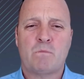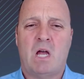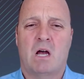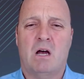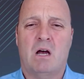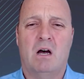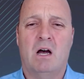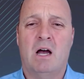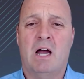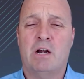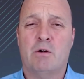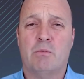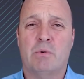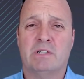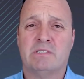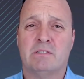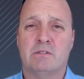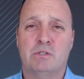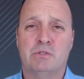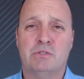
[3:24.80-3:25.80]
Uh, higher
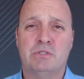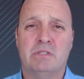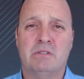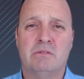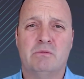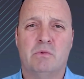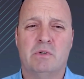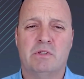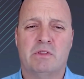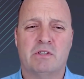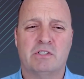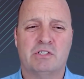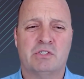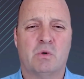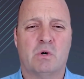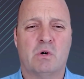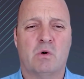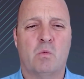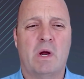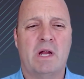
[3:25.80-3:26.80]
resolution with the
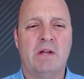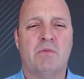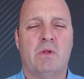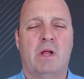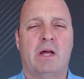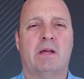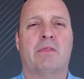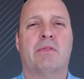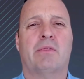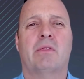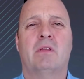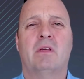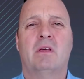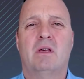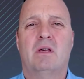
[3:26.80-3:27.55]
shorter wavelength,